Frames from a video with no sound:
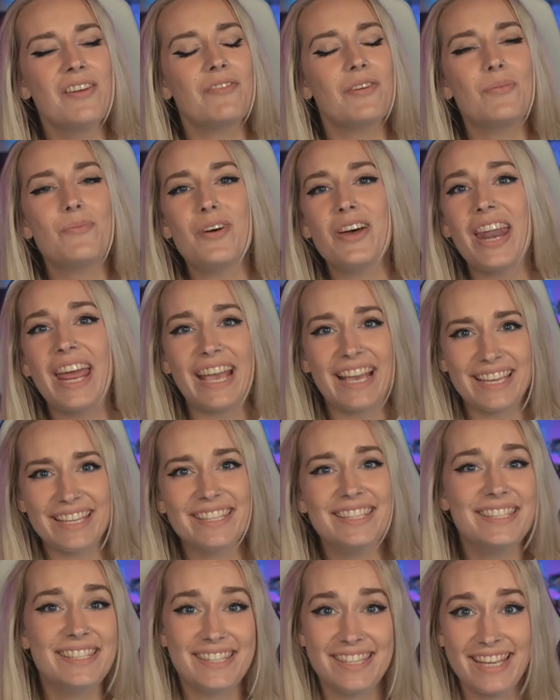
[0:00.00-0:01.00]
from what I
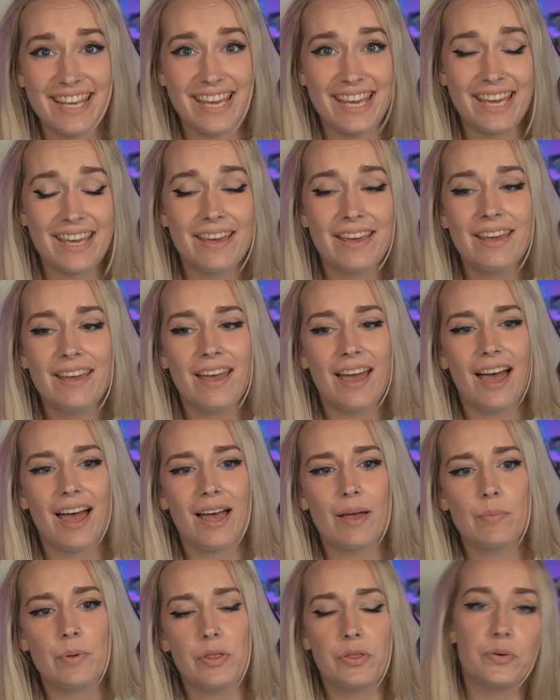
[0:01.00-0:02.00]
could see um,